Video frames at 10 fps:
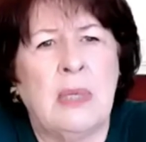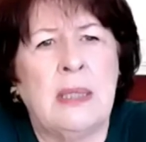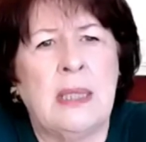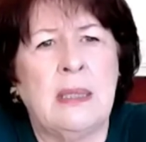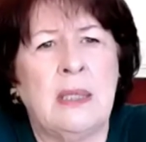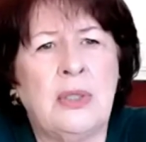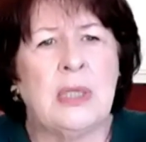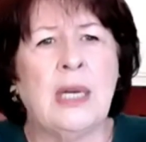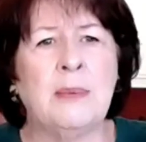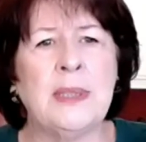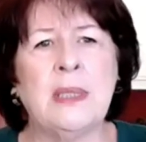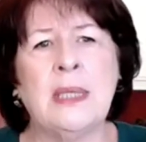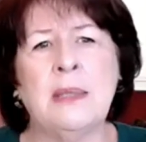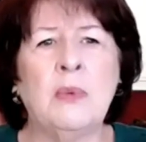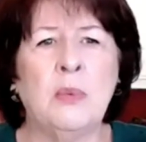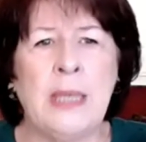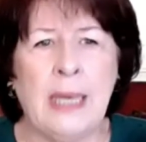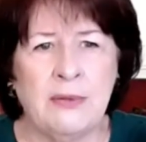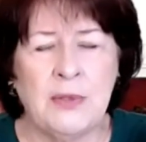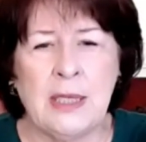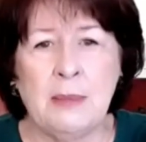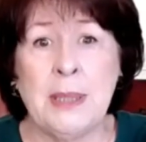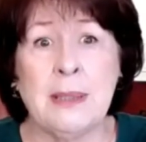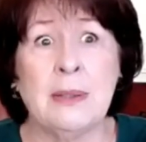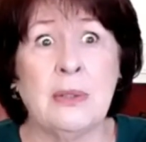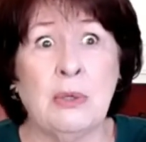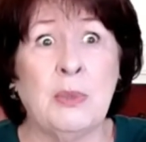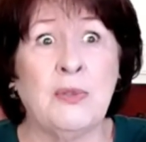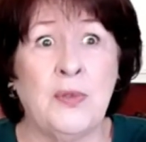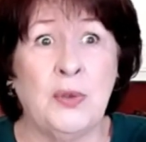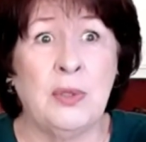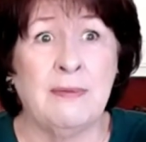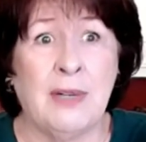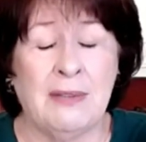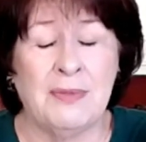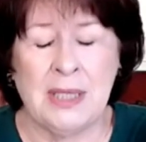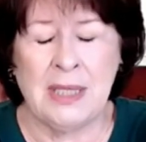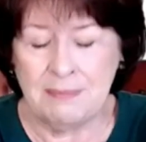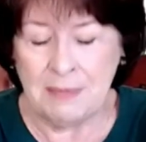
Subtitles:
I think lunchtime is the thing when we have tea because there's so much food involved in it.